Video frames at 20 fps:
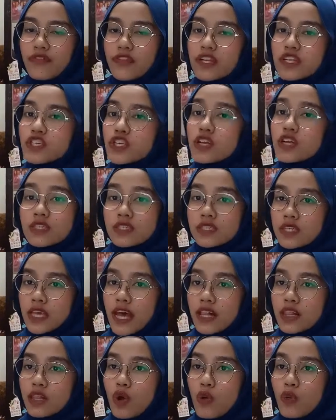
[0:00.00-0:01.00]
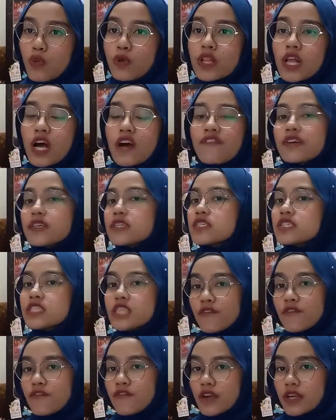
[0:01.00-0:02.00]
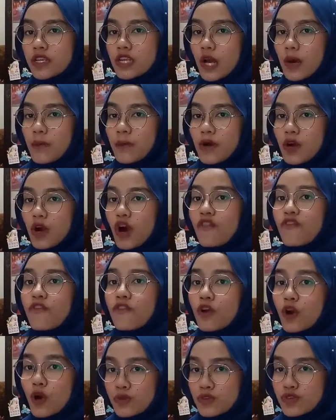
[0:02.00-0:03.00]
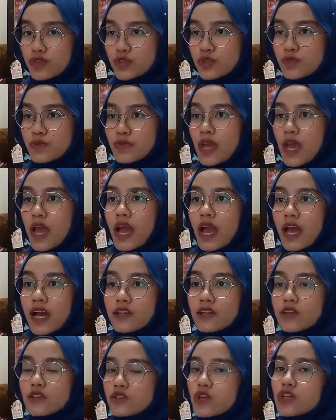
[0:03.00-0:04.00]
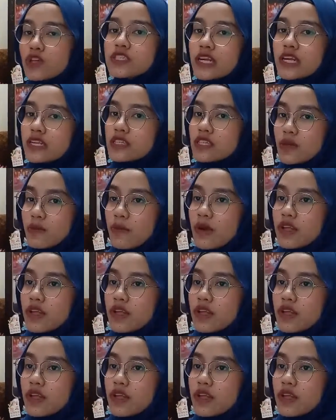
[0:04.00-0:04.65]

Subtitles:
The daughter cell will have a different number of chromosomes and also genetic